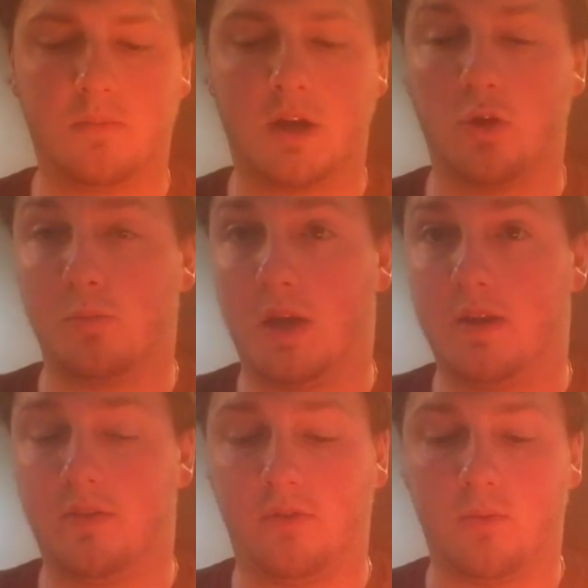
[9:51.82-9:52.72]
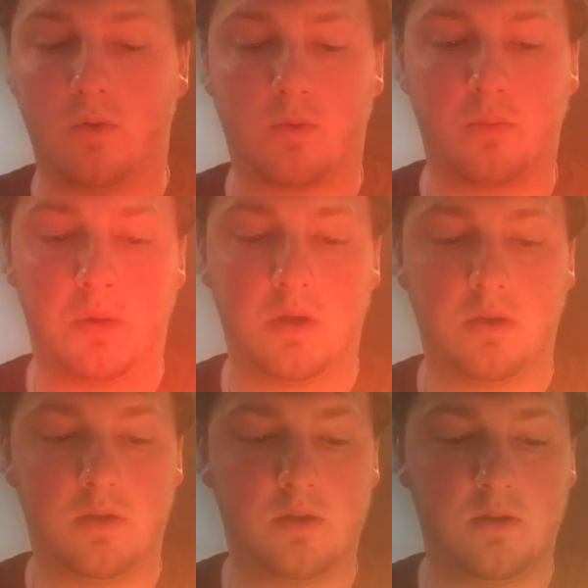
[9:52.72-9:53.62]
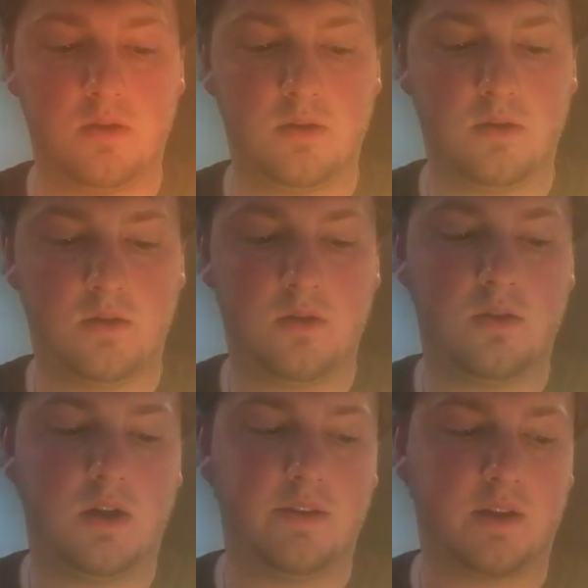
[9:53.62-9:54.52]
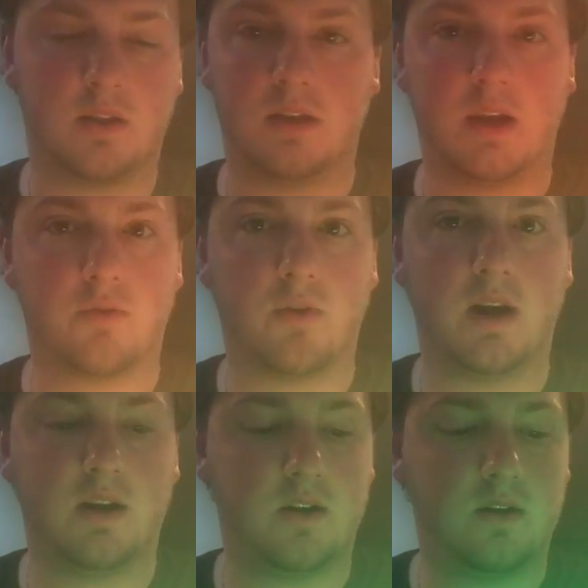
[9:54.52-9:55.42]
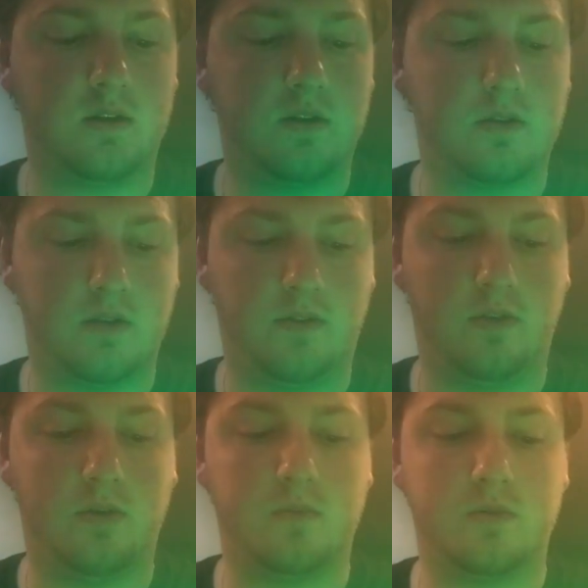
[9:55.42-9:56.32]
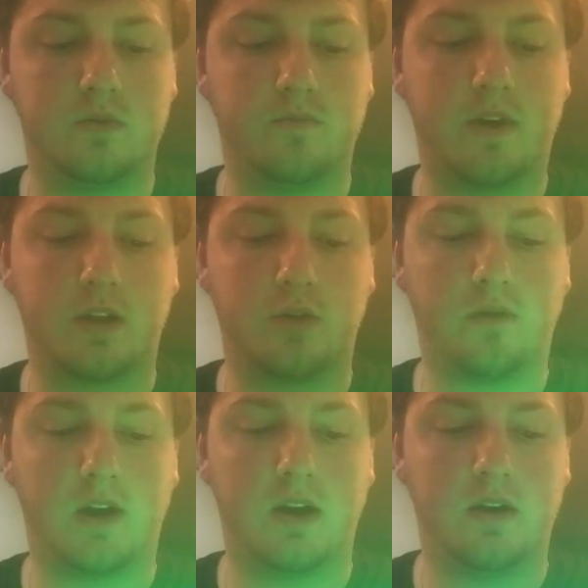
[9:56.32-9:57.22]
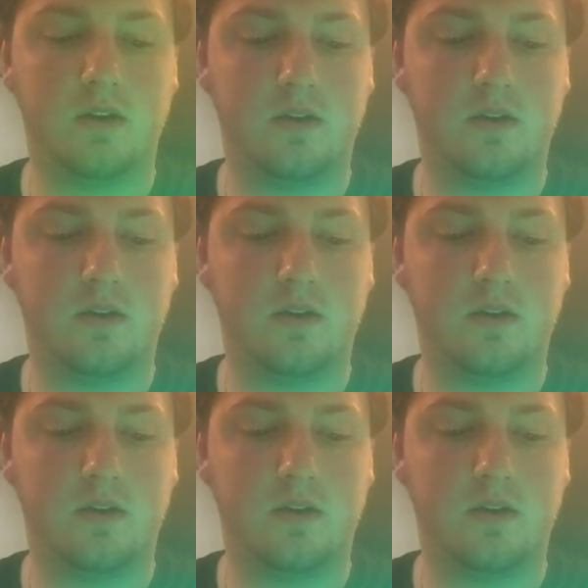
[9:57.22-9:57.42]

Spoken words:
colorblind, so work with me. That's like a light green, that's a regular green,